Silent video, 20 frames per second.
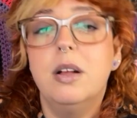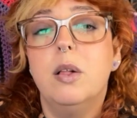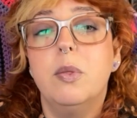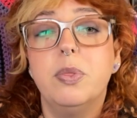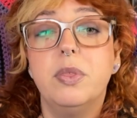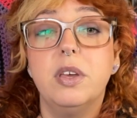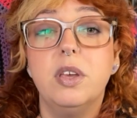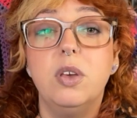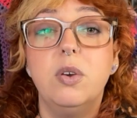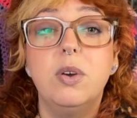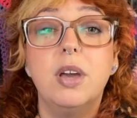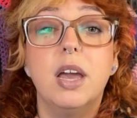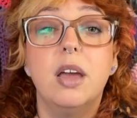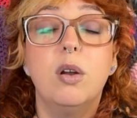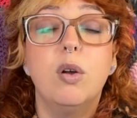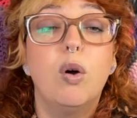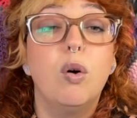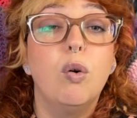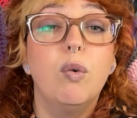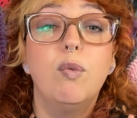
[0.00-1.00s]
that you
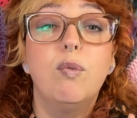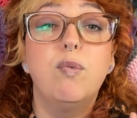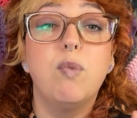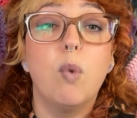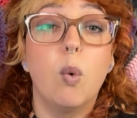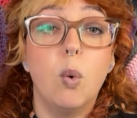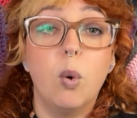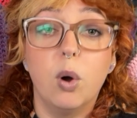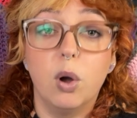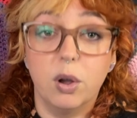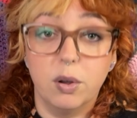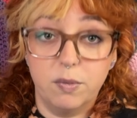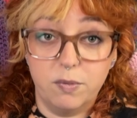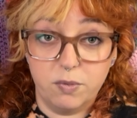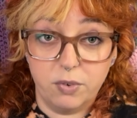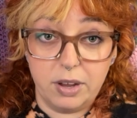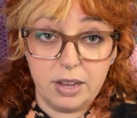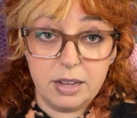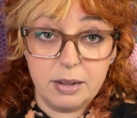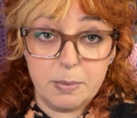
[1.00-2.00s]
get for
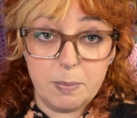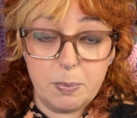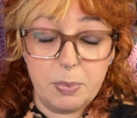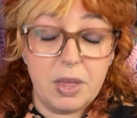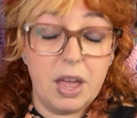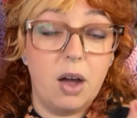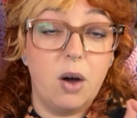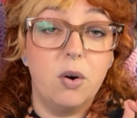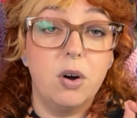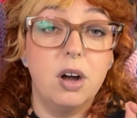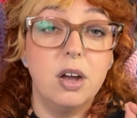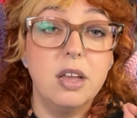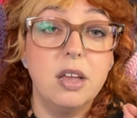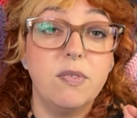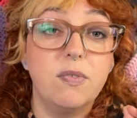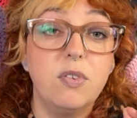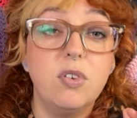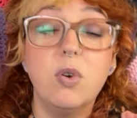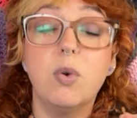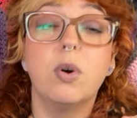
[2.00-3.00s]
free. Now, if
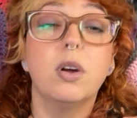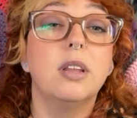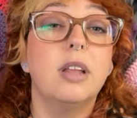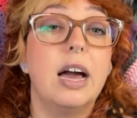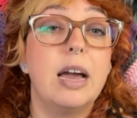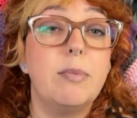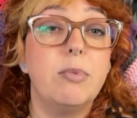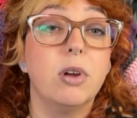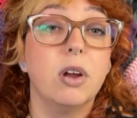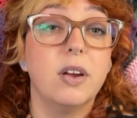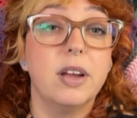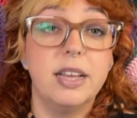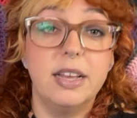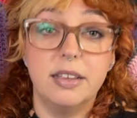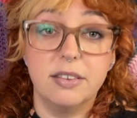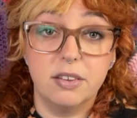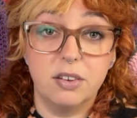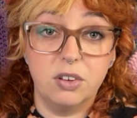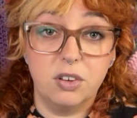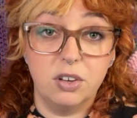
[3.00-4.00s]
your library
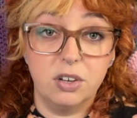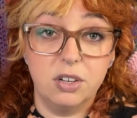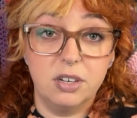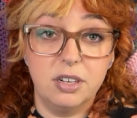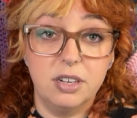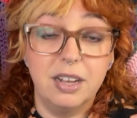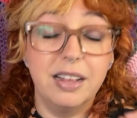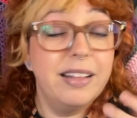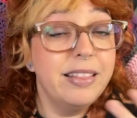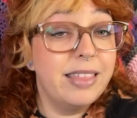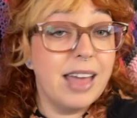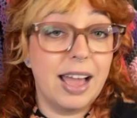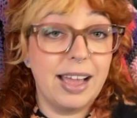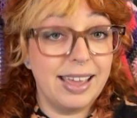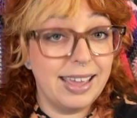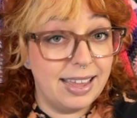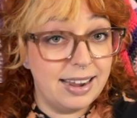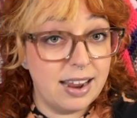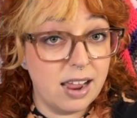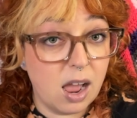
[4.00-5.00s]
isn't good, that
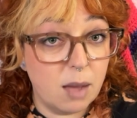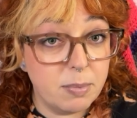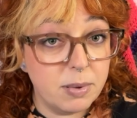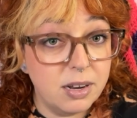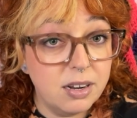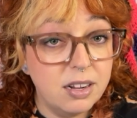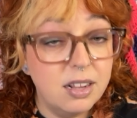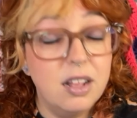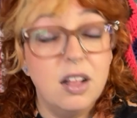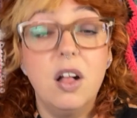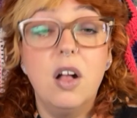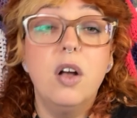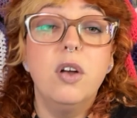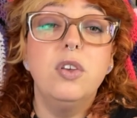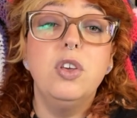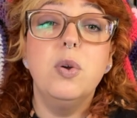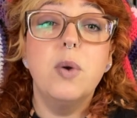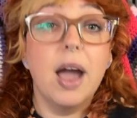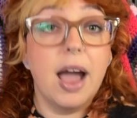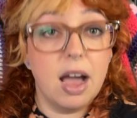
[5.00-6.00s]
can happen.
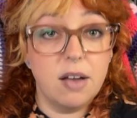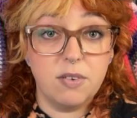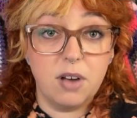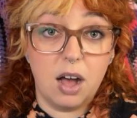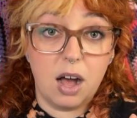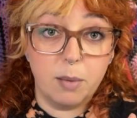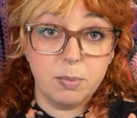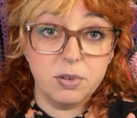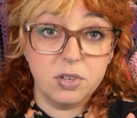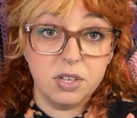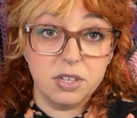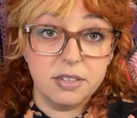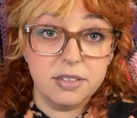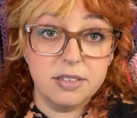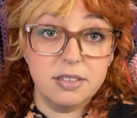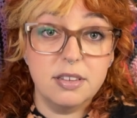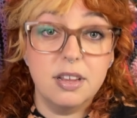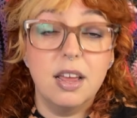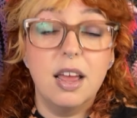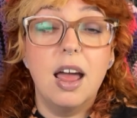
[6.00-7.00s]
You have options.